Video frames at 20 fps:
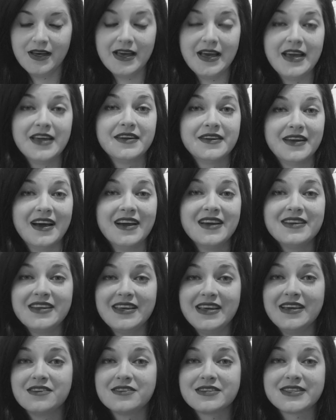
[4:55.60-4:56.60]
And 9
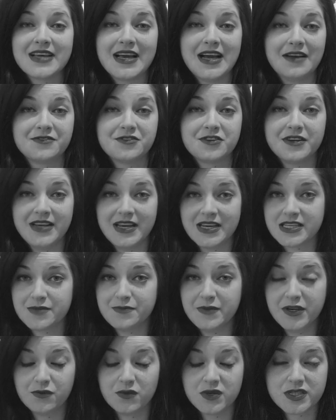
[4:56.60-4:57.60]
years after
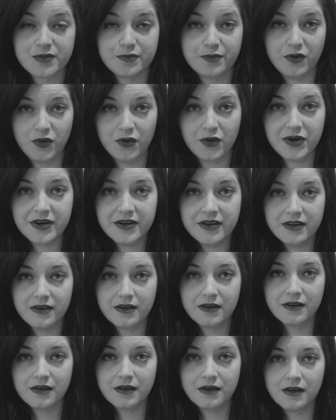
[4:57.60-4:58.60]
Yasmin was born,
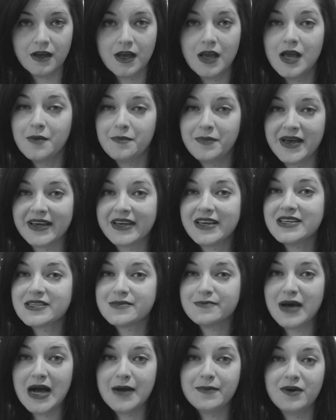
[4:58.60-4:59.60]
Peggy's
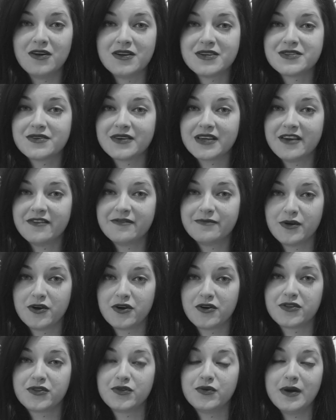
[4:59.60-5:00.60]
mom also gave
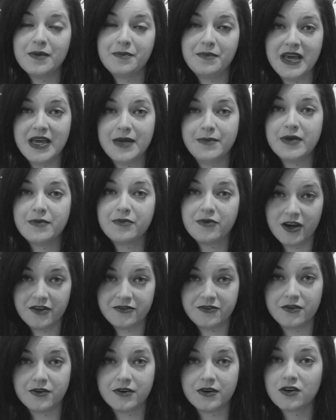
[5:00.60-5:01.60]
birth to a baby
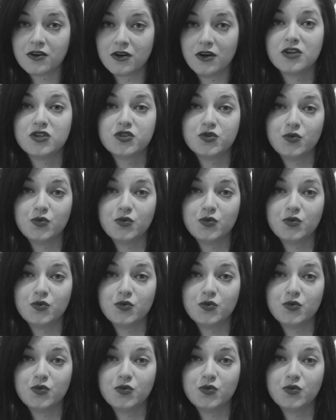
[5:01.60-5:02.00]
brother called